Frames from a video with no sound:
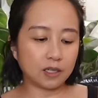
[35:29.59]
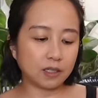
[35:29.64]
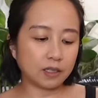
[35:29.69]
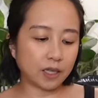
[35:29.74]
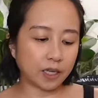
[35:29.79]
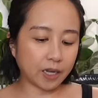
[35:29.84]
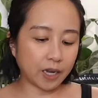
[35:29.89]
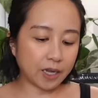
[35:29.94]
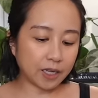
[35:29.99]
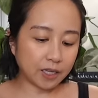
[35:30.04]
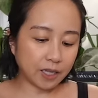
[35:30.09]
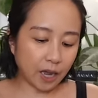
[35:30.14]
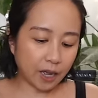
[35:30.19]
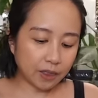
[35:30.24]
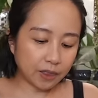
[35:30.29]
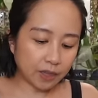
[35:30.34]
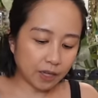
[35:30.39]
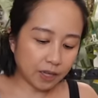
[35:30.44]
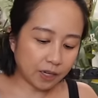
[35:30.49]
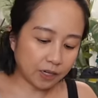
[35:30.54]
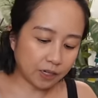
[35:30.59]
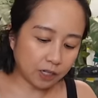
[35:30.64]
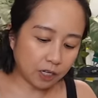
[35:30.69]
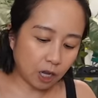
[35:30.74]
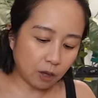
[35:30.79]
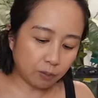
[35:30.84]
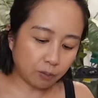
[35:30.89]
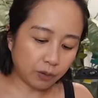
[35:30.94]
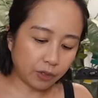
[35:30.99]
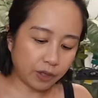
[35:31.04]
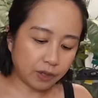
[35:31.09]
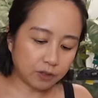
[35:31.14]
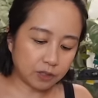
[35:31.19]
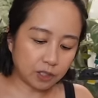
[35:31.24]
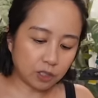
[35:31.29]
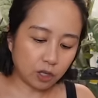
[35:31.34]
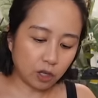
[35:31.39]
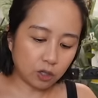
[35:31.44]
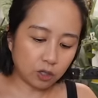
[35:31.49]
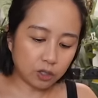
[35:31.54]
Like, I get that a couple thousand
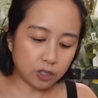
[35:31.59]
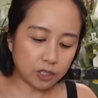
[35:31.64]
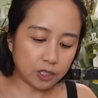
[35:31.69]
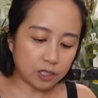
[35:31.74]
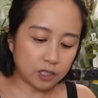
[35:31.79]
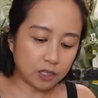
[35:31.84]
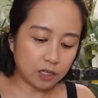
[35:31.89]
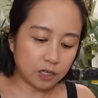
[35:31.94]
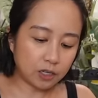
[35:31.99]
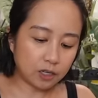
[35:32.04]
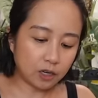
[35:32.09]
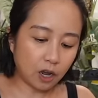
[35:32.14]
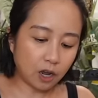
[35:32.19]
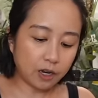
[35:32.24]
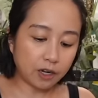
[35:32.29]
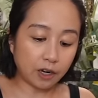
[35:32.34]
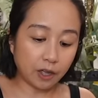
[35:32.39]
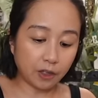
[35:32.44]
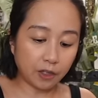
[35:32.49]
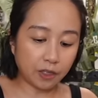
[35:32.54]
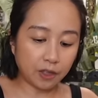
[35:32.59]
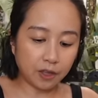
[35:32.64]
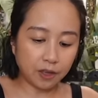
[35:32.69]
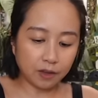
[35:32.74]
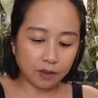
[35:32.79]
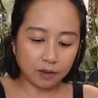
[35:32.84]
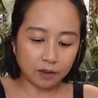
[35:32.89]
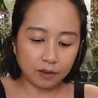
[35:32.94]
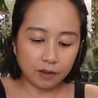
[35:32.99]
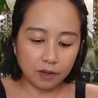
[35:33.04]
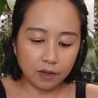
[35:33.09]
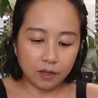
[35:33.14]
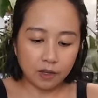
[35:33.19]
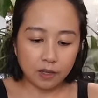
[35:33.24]
dollars is not nothing